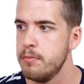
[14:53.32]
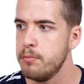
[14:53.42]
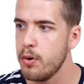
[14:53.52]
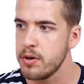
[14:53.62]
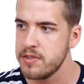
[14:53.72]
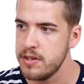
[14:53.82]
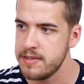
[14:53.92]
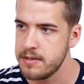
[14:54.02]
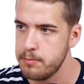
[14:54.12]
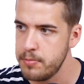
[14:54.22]
box
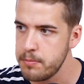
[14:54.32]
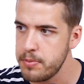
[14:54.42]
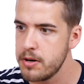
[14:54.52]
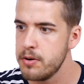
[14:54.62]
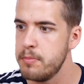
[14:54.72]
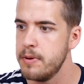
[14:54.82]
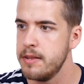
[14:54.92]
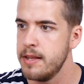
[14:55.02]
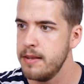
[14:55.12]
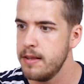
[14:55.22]
is a bit bigger
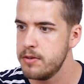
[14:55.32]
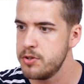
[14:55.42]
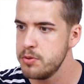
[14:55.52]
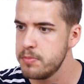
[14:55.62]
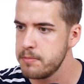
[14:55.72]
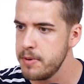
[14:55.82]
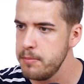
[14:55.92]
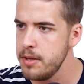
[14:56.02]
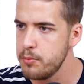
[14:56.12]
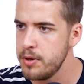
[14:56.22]
than the other two, but
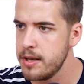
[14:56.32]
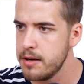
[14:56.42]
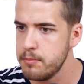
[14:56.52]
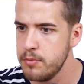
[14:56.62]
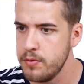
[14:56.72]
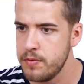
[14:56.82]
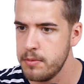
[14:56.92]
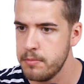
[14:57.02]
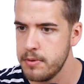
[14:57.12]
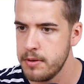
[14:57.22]
maybe we can move
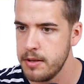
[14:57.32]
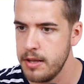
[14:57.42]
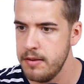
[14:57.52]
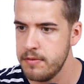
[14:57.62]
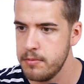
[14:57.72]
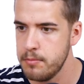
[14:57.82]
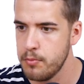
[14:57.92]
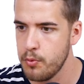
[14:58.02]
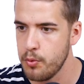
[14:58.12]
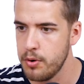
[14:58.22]
them even
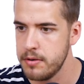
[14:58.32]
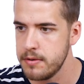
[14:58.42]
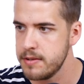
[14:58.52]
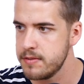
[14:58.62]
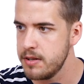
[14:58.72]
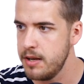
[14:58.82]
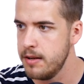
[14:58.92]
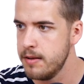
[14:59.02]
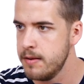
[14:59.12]
more. Let's see,